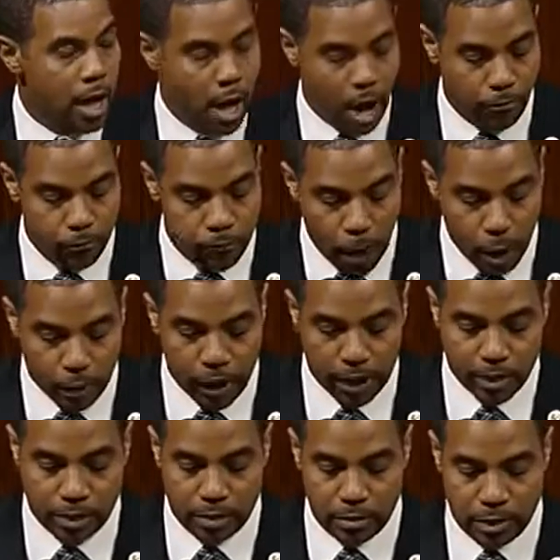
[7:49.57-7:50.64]
a
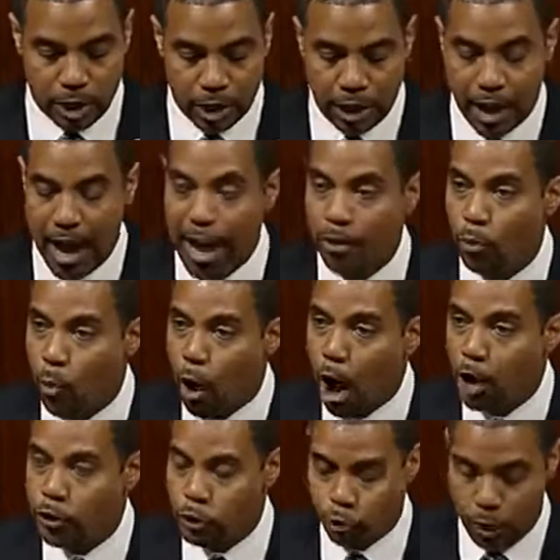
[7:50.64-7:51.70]
focus to gut
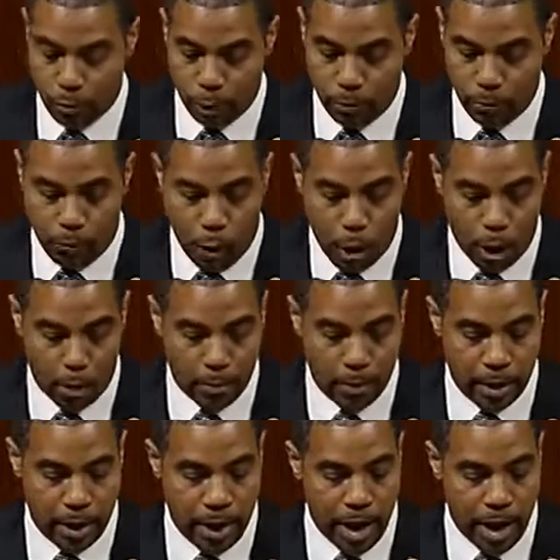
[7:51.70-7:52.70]
Wall Street reform,